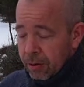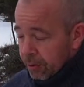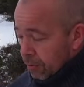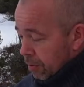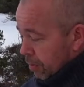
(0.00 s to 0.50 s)

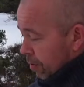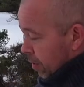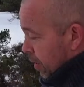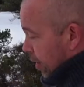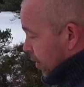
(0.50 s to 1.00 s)
do
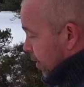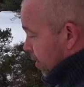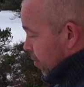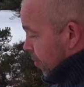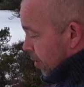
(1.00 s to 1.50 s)
it like
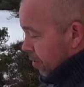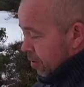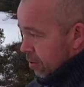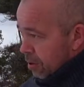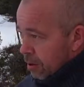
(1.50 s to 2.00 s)
this,
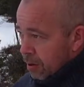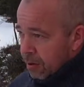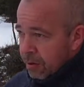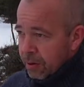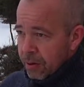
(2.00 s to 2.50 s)
because
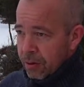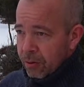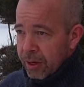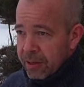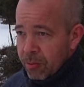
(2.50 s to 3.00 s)

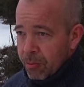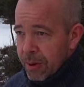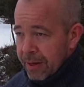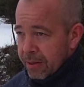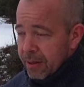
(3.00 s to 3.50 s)
to get the
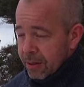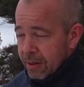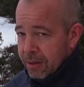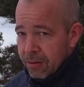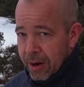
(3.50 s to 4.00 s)
best
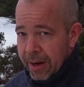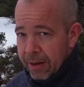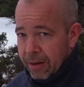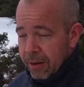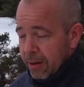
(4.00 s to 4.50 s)

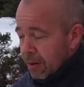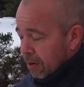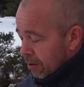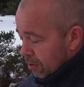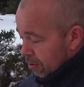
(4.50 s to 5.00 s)
strength
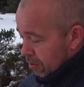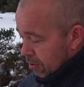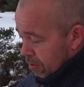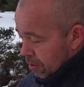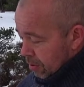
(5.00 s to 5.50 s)
to
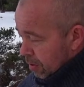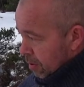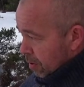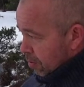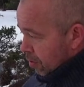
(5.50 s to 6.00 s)
your
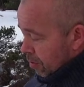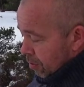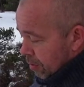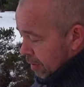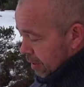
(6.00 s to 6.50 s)

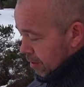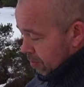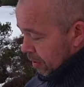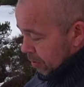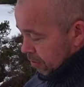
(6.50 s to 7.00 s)
drone, that's the
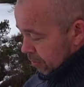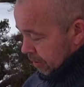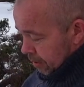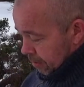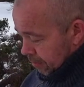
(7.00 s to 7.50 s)
way to do
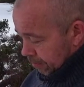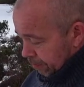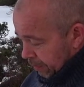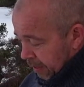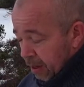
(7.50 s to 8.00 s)
it.
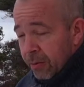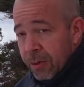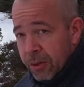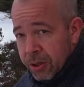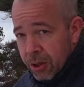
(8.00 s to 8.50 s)
I'm
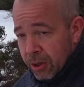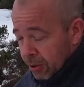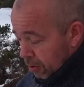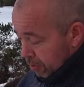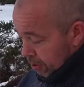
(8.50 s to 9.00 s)
going to start the
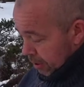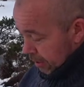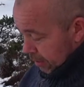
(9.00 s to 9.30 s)
auto check.